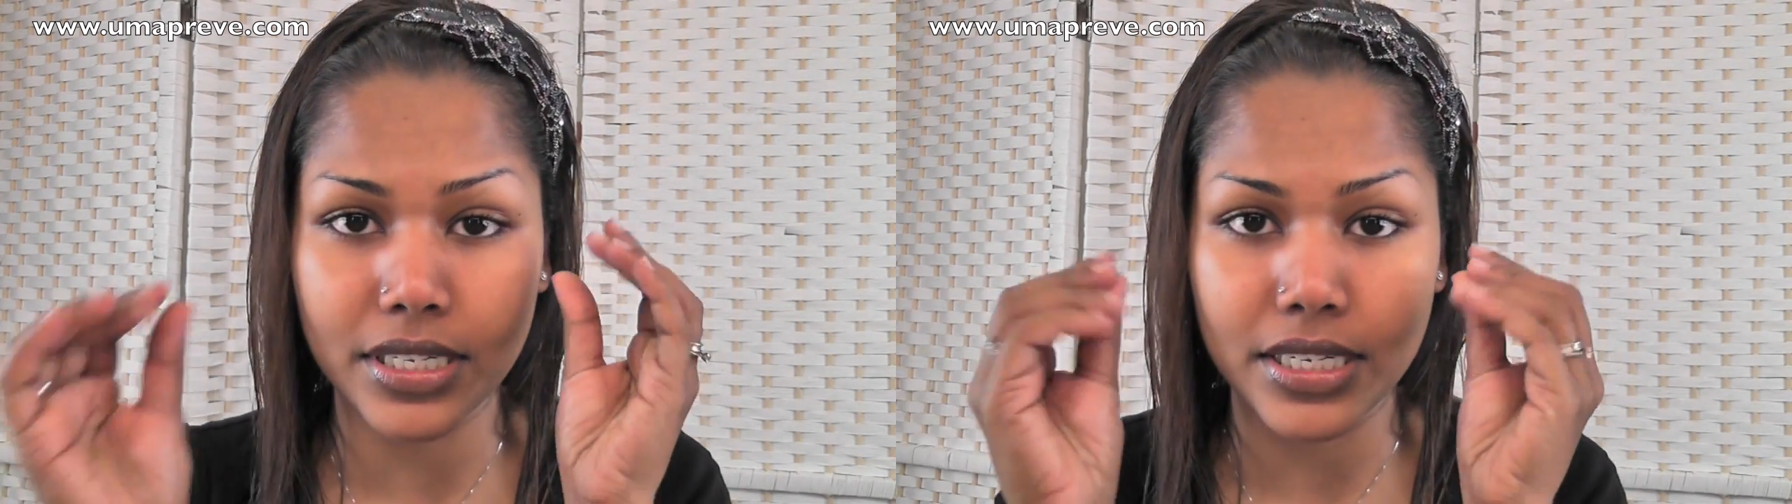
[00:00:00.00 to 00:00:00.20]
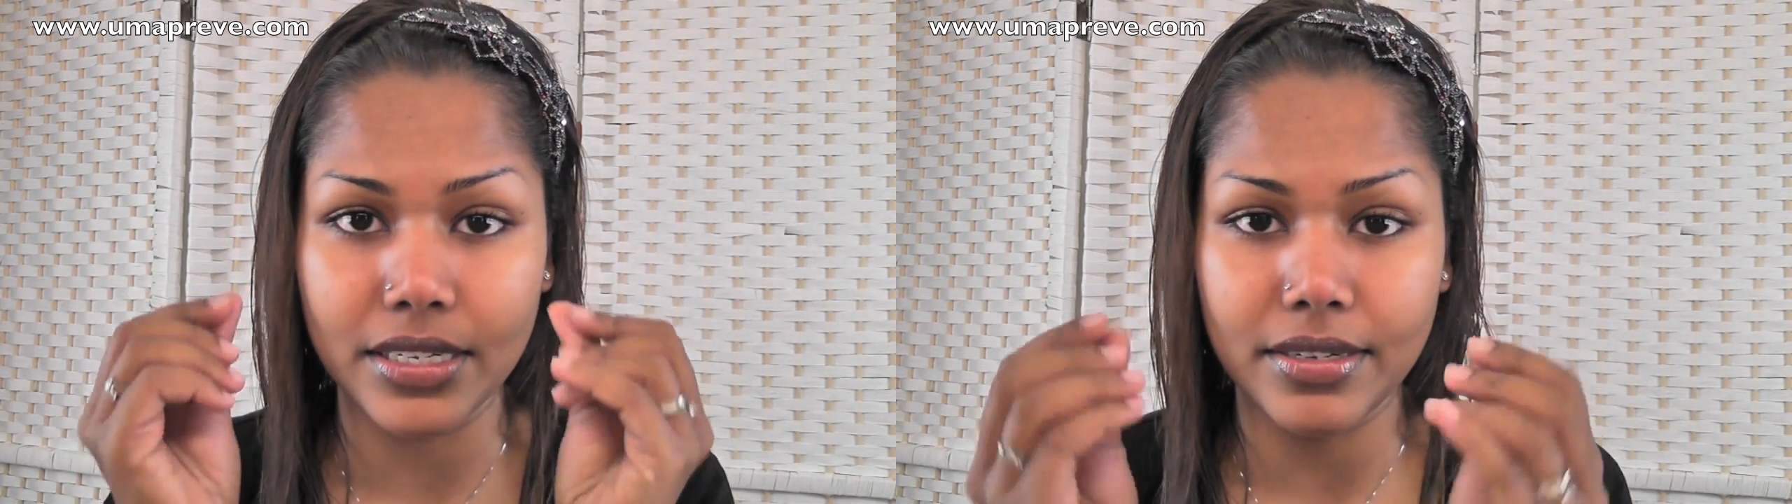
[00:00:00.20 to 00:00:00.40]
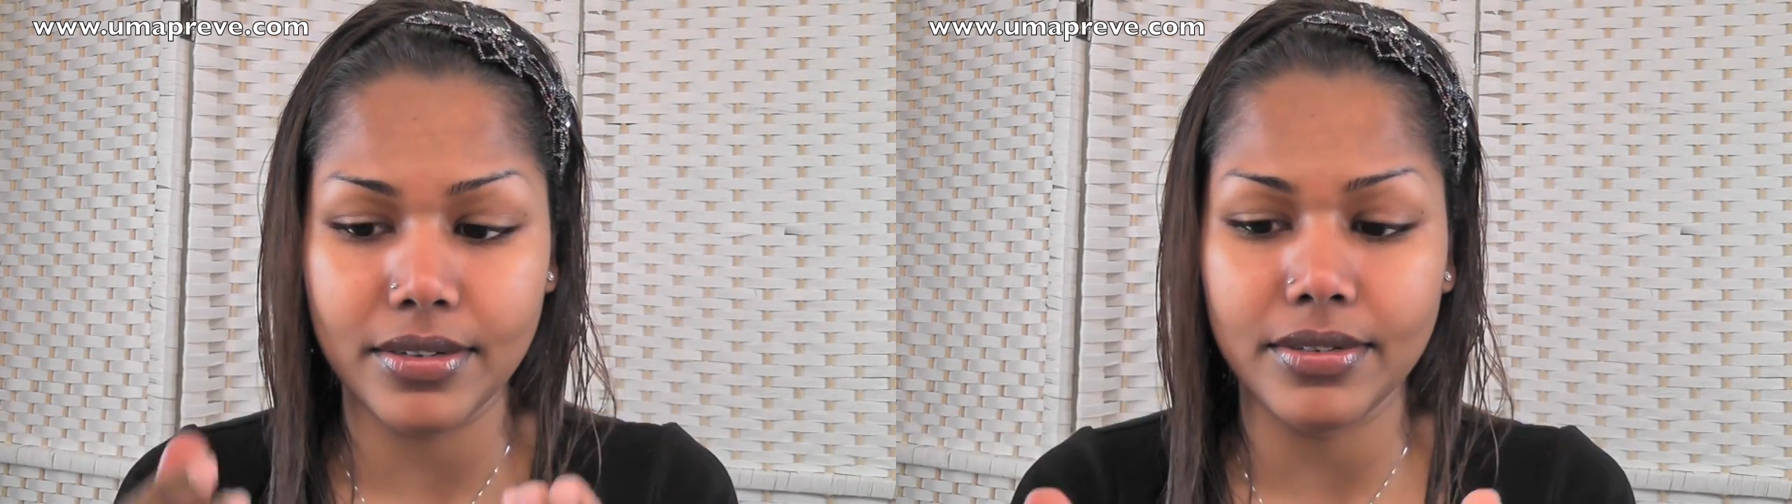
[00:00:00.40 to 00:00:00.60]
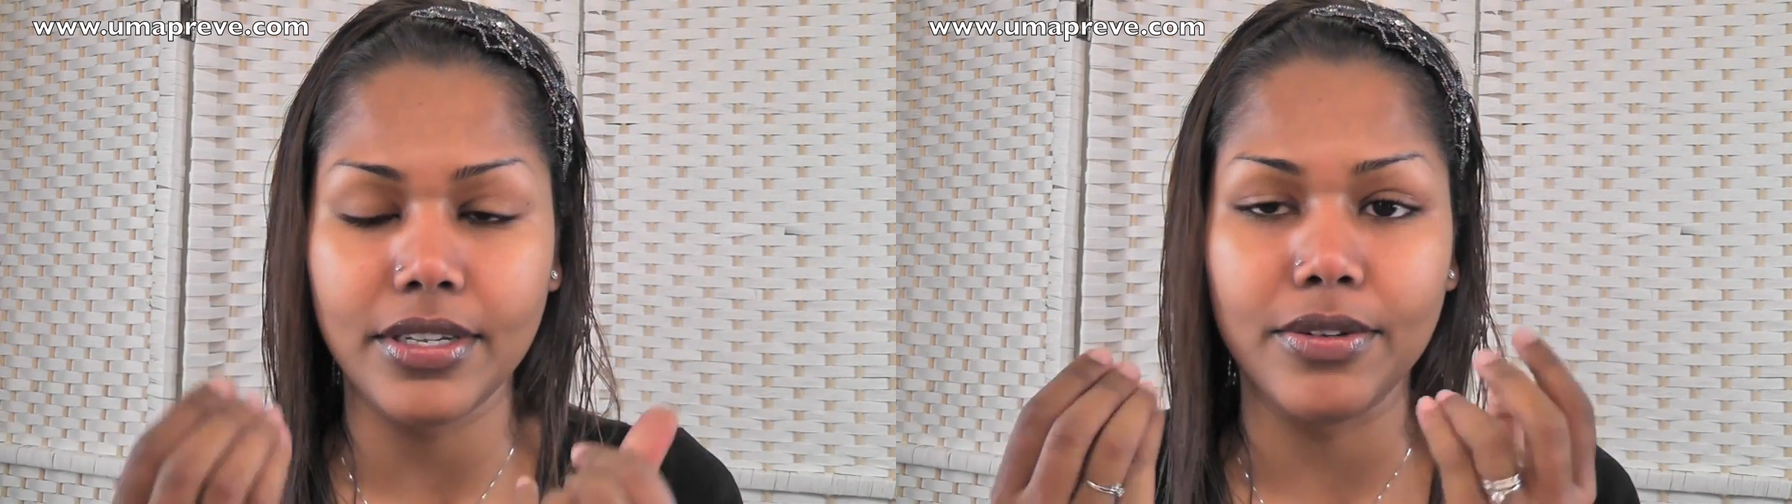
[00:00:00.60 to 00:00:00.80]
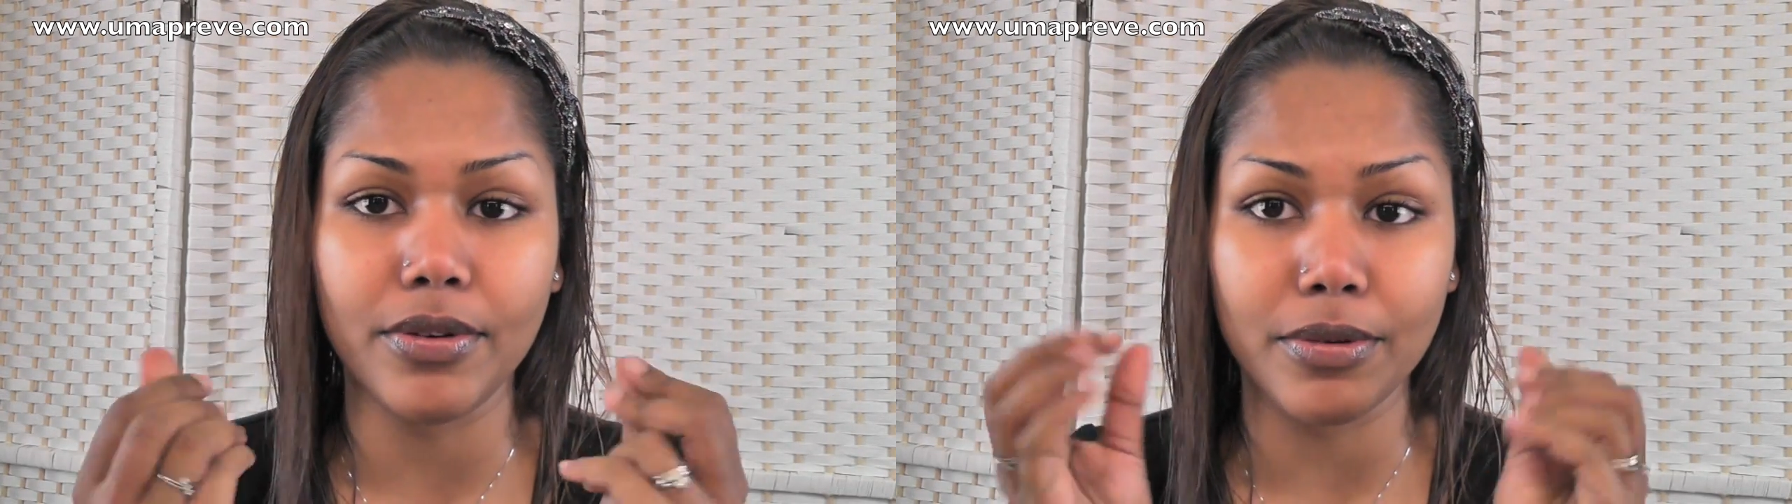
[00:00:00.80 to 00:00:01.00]
the
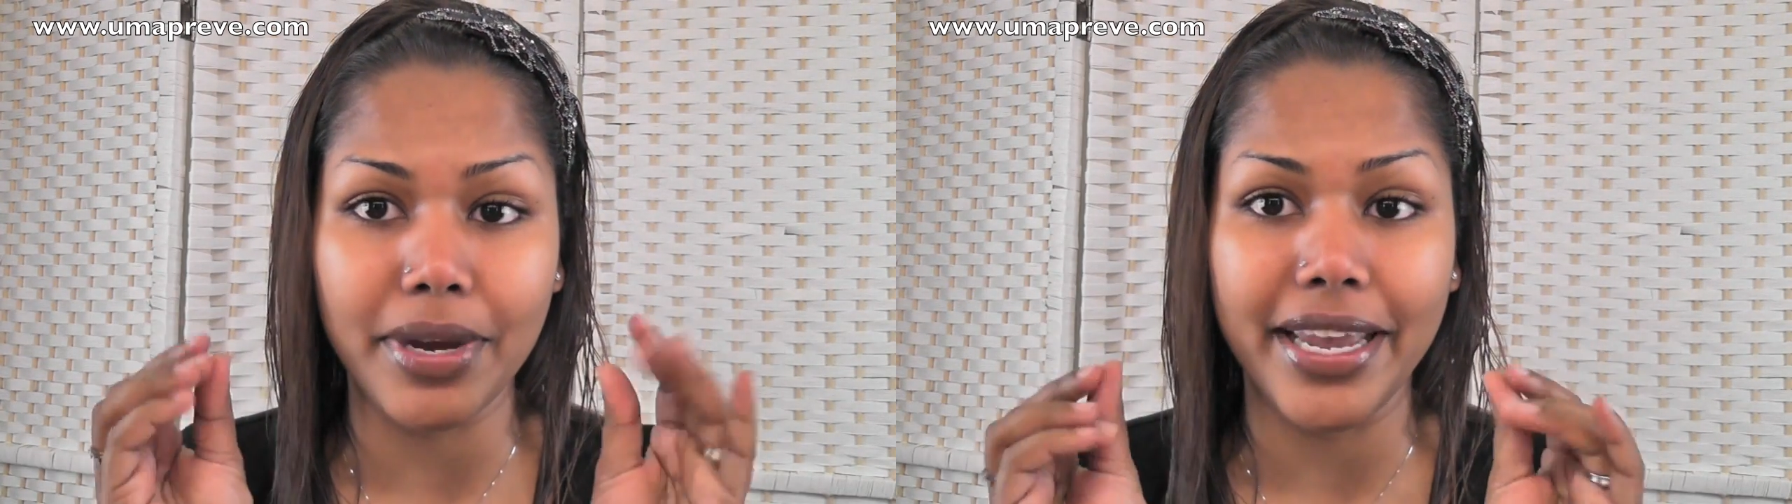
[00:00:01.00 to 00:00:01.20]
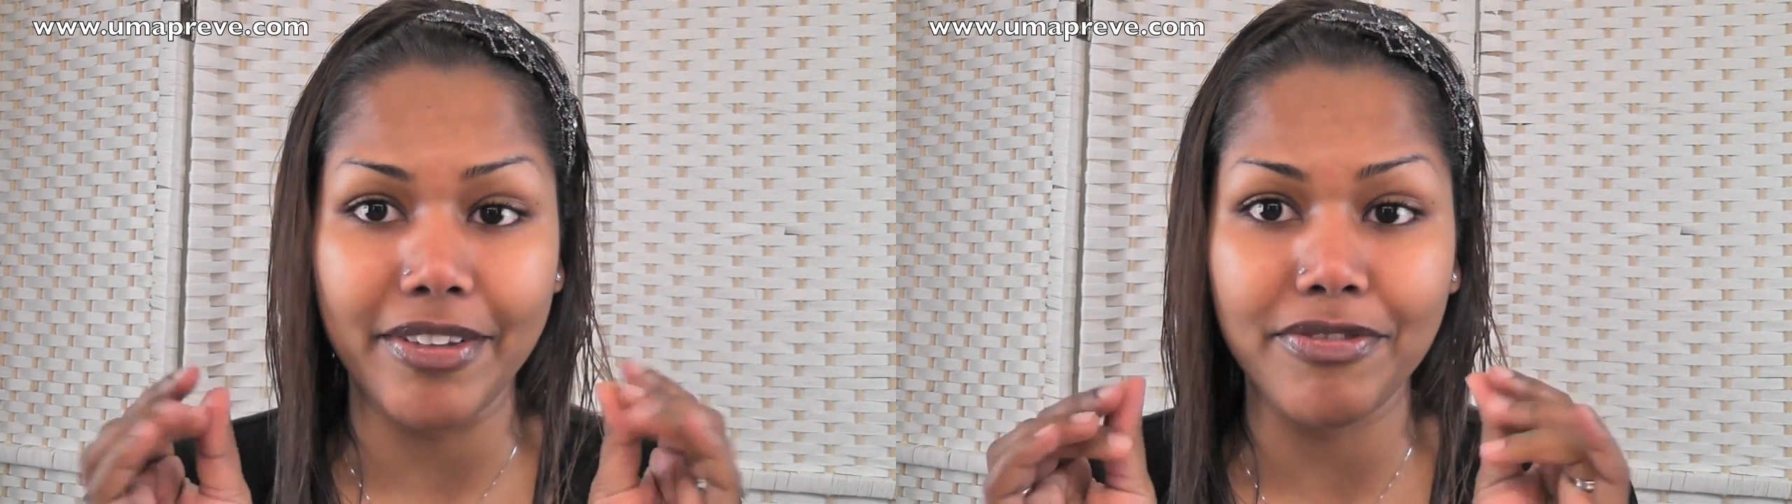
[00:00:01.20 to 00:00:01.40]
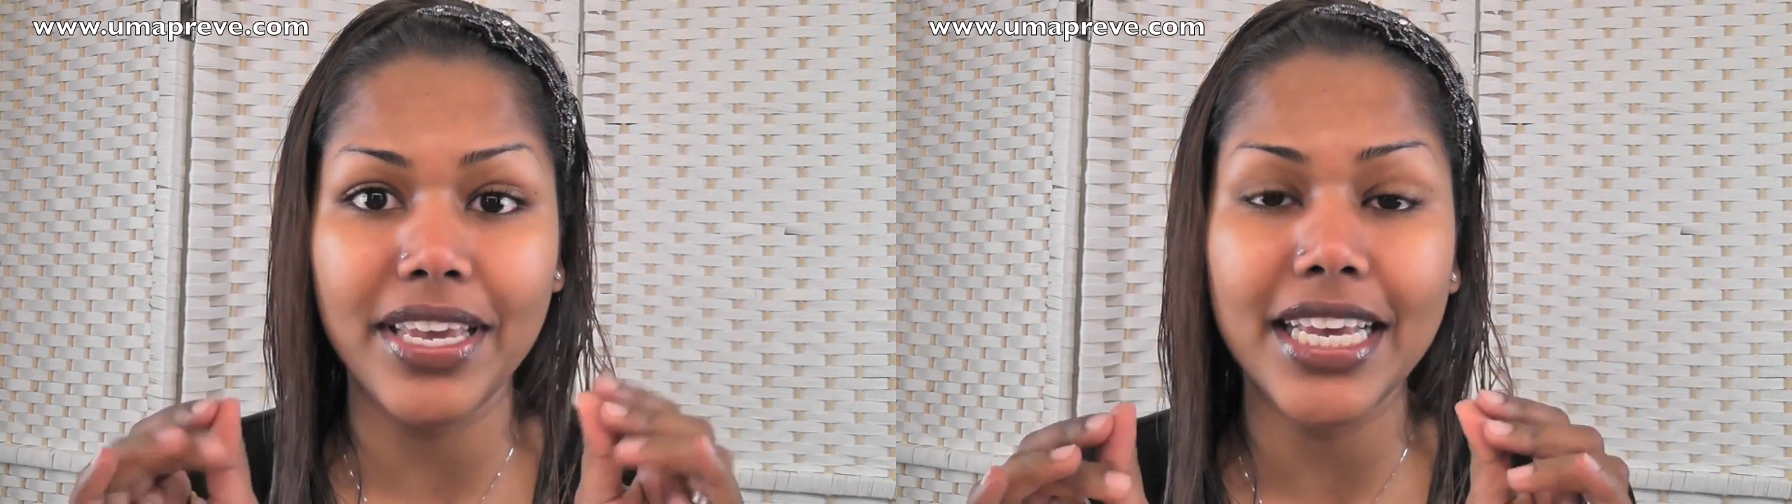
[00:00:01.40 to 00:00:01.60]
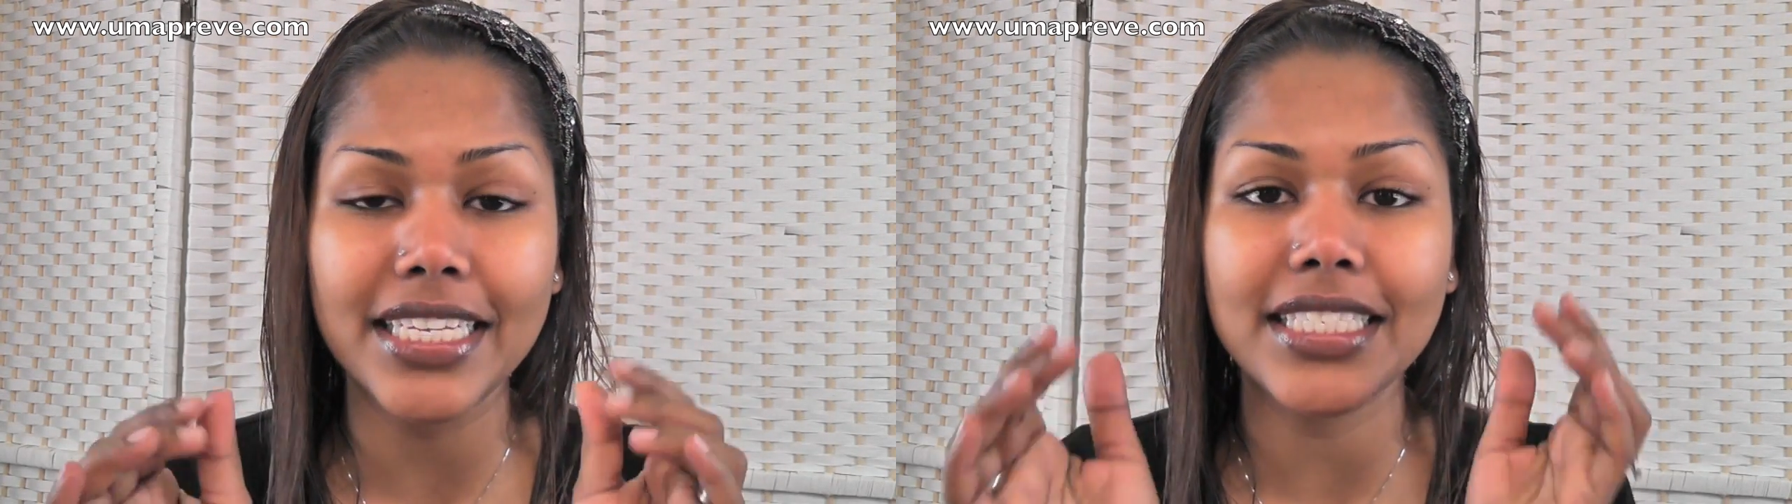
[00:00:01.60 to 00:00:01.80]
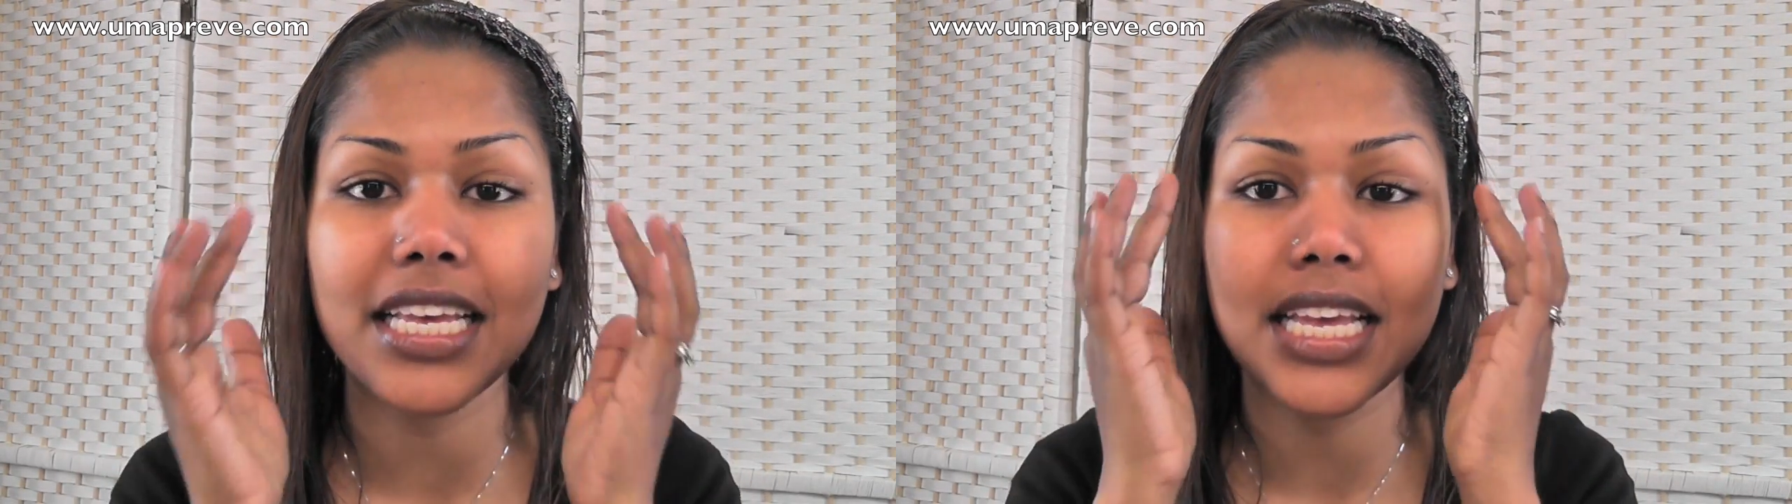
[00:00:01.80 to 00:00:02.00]
you know on my
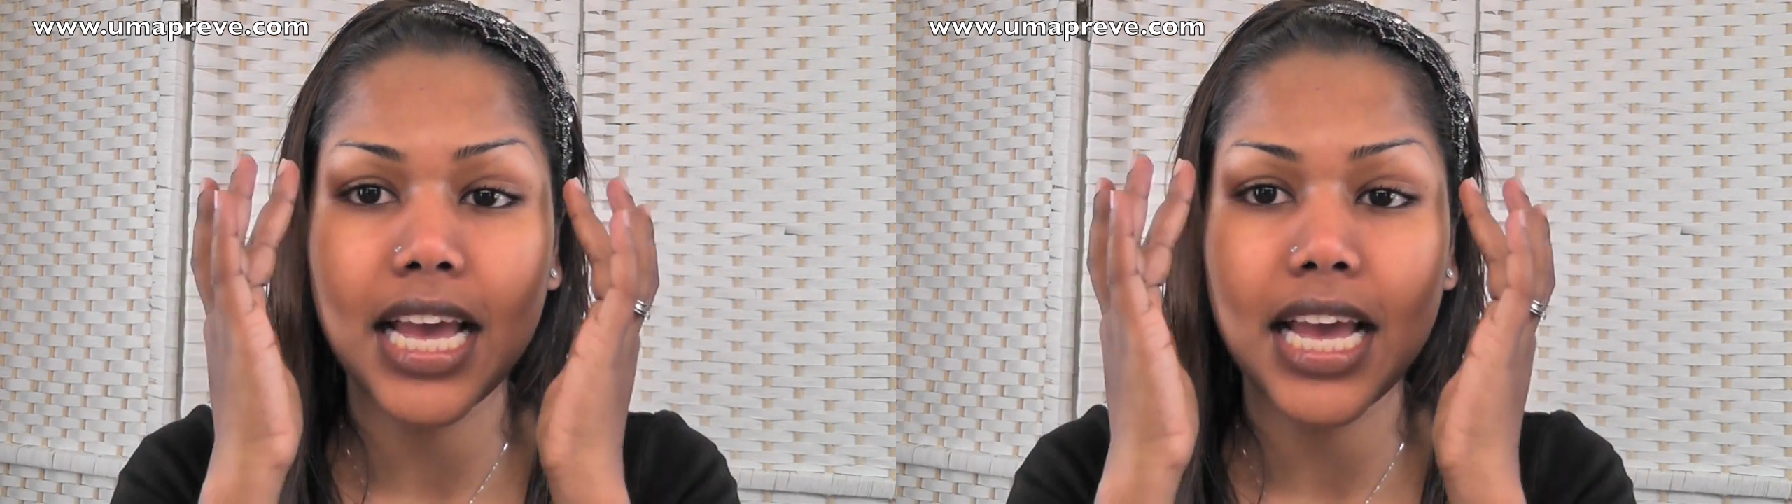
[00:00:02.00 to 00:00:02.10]
fingers